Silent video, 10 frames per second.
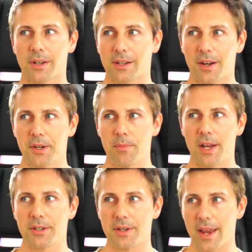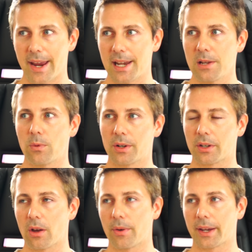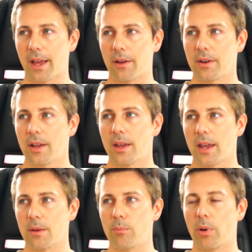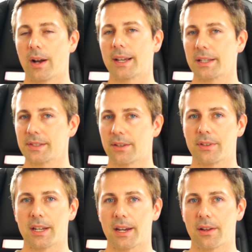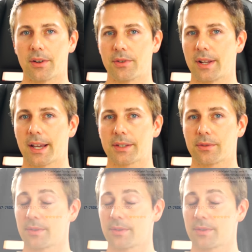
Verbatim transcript: I can't imagine anyone going out and buying a 7800X